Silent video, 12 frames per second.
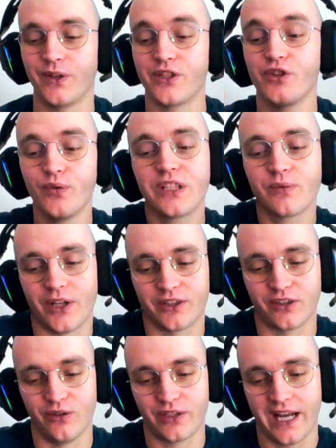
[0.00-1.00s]
What you would want
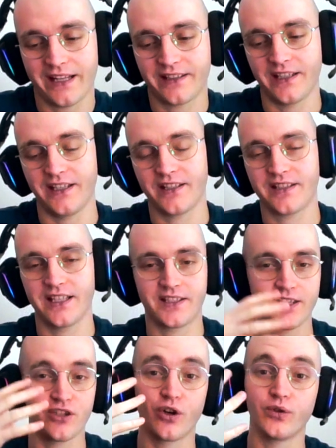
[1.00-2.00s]
to look at is let's
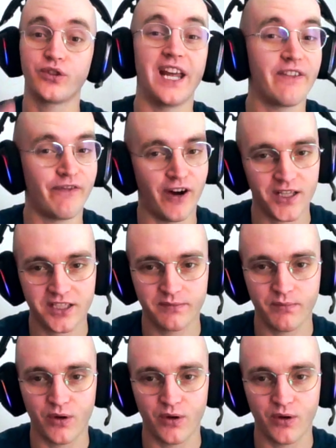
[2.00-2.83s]
say you go to the advanced